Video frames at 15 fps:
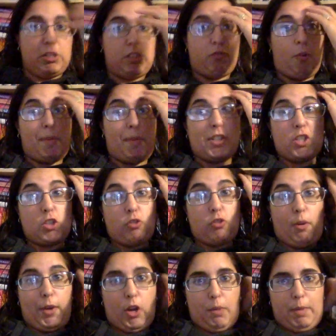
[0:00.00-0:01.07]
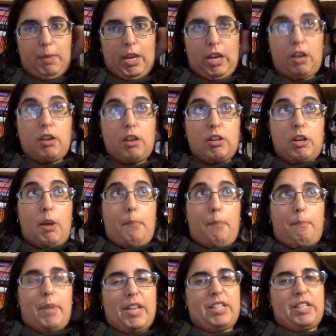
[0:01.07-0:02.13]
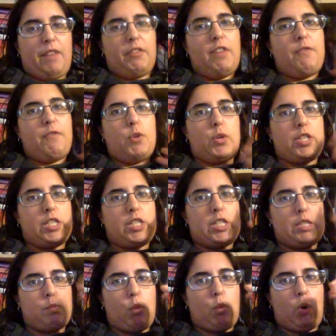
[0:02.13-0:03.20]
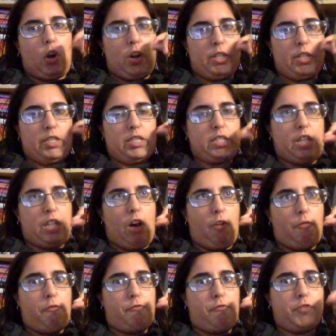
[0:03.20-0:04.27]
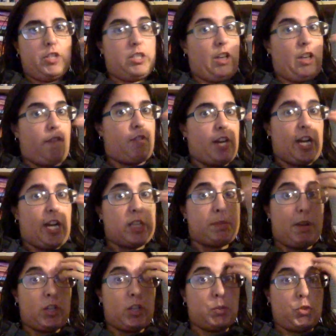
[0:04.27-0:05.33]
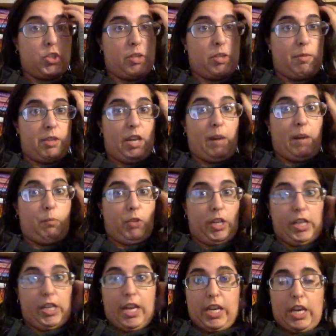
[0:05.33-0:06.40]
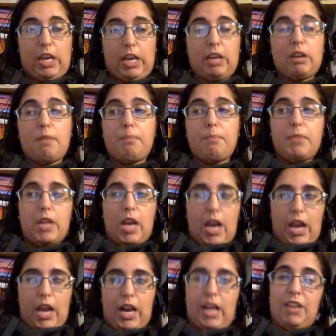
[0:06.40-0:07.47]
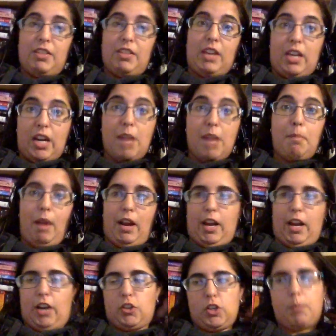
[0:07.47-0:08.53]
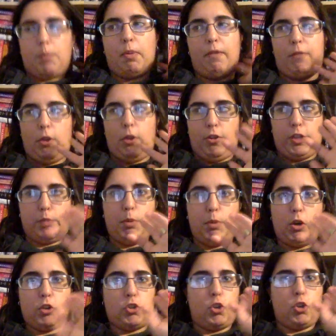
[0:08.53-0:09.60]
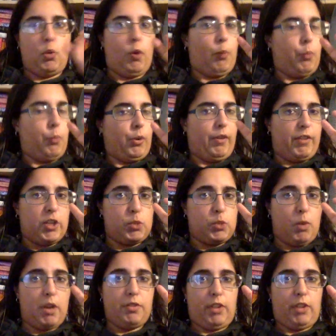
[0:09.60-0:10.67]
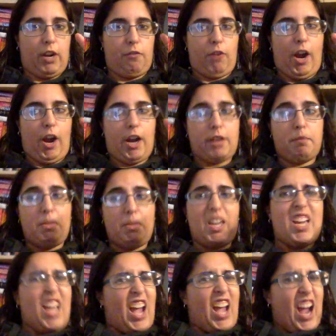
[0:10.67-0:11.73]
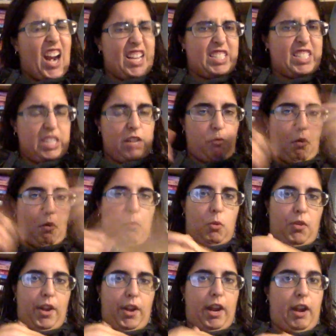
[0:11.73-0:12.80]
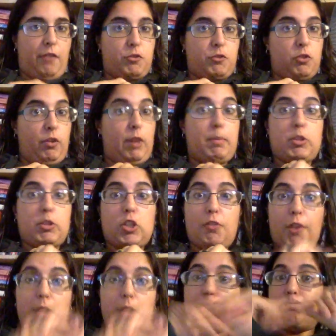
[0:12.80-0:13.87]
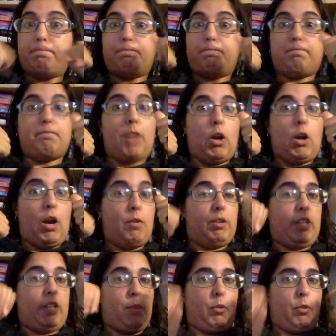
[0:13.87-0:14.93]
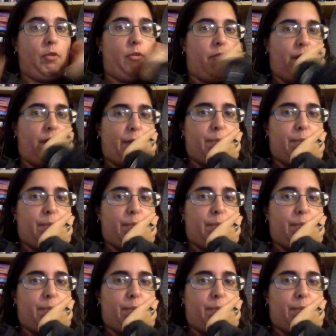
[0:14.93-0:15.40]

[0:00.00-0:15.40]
The romance is growing on me, but it definitely focuses more on self-discovery aspects, which is something that I'm really liking. And I think I might actually prefer this book to her previous one that I've read. And I still have one more that I have to read. But so far, I really approve of it.